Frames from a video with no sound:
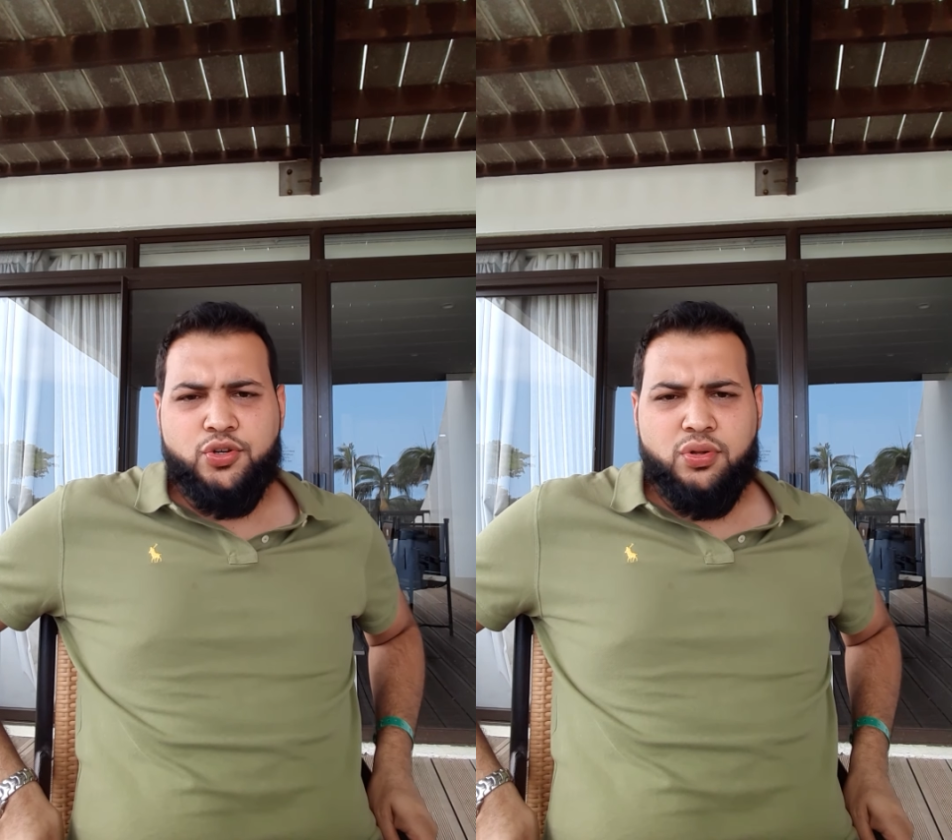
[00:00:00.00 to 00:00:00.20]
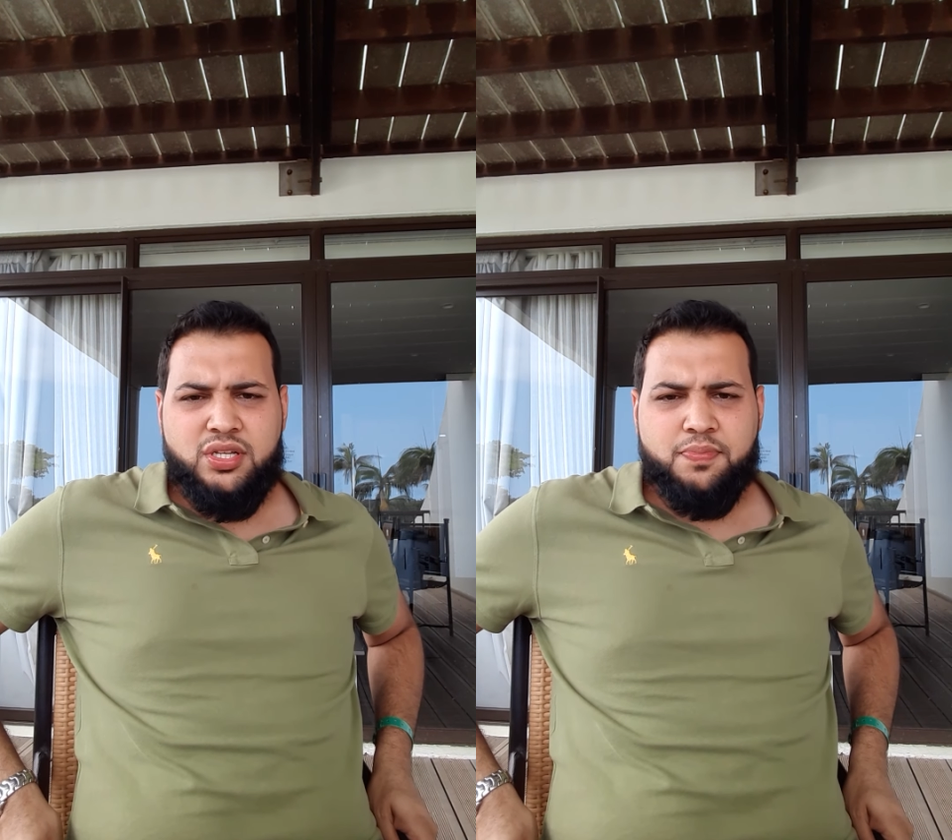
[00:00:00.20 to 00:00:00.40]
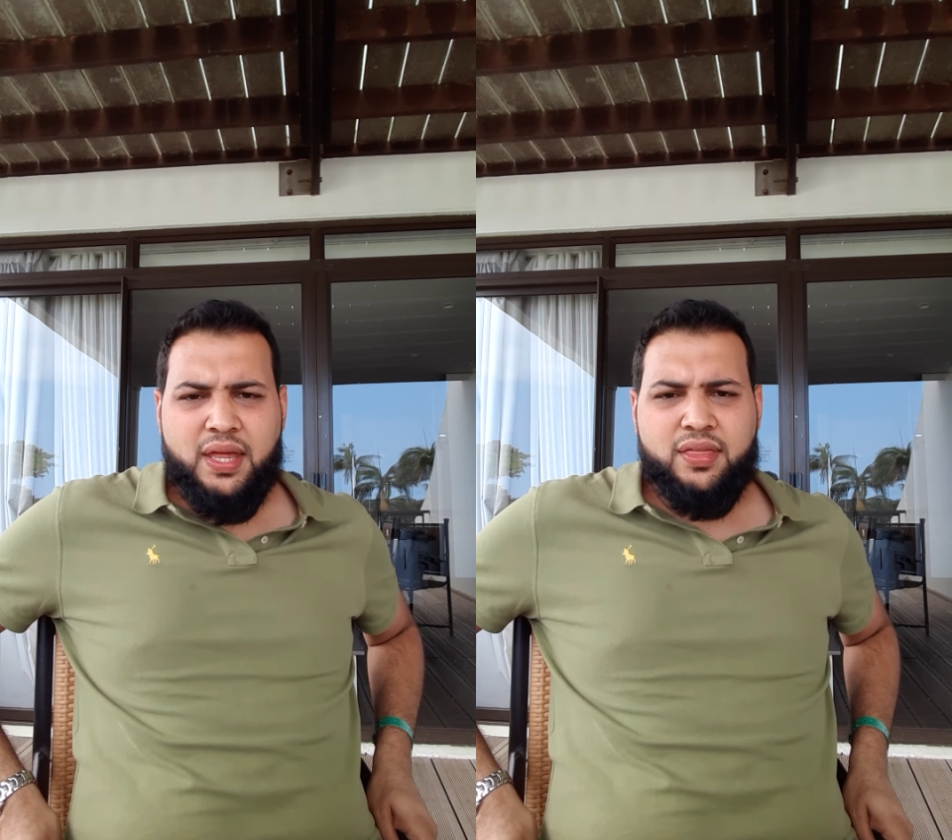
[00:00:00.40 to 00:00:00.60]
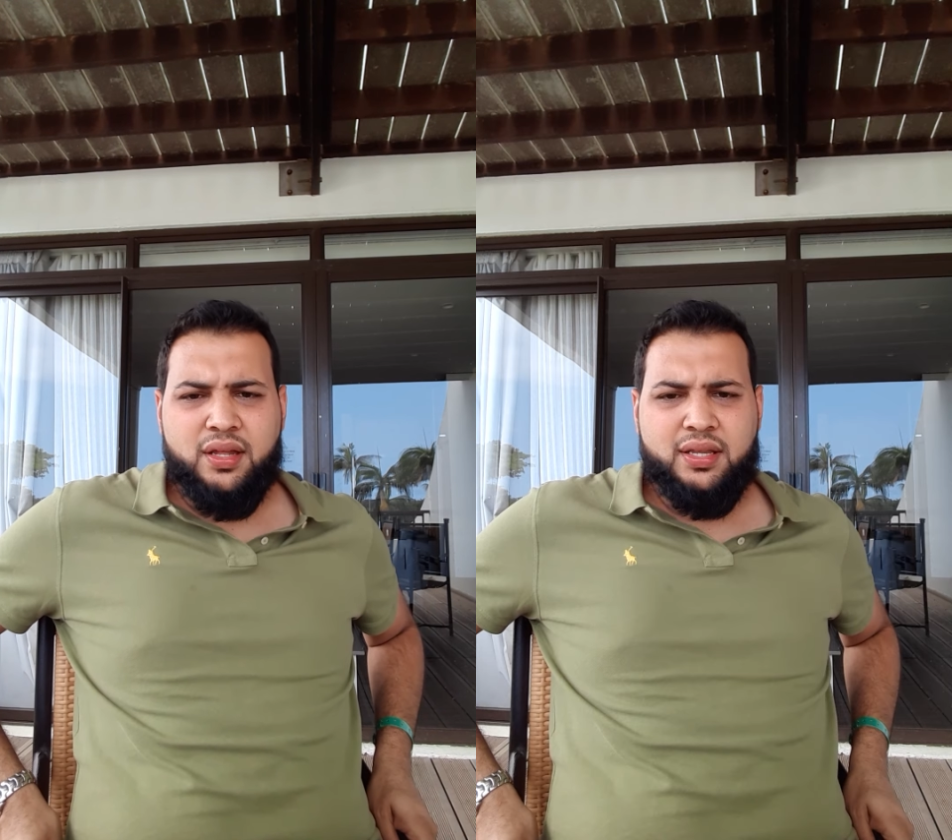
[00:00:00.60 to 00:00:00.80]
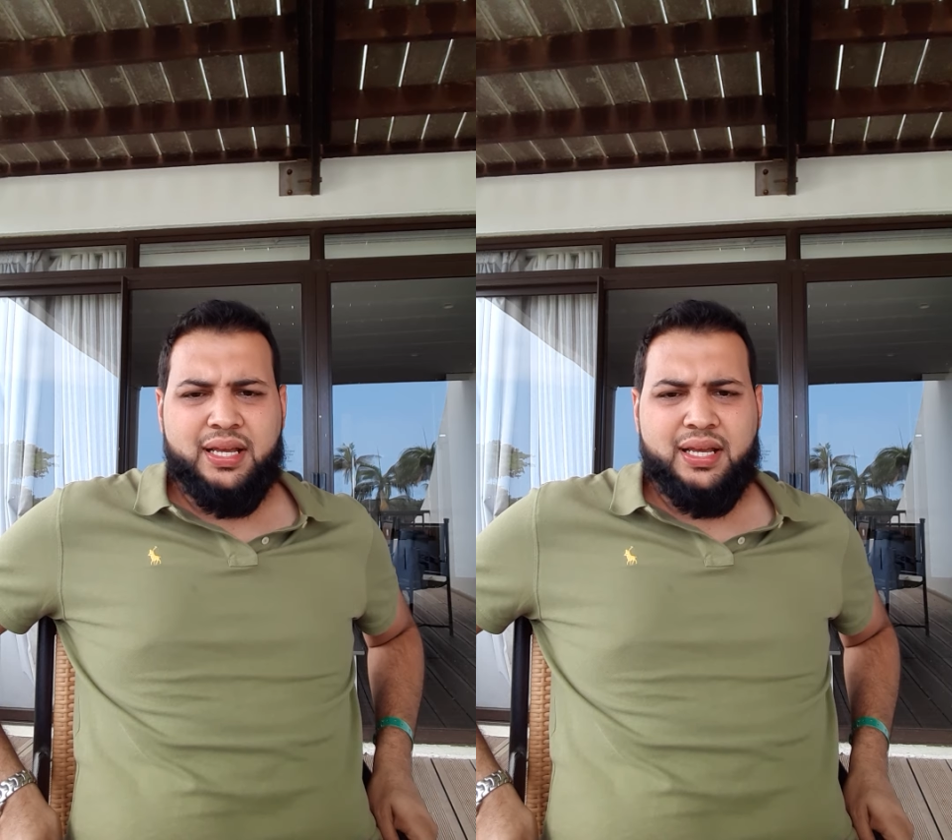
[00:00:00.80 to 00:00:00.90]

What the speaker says: to this method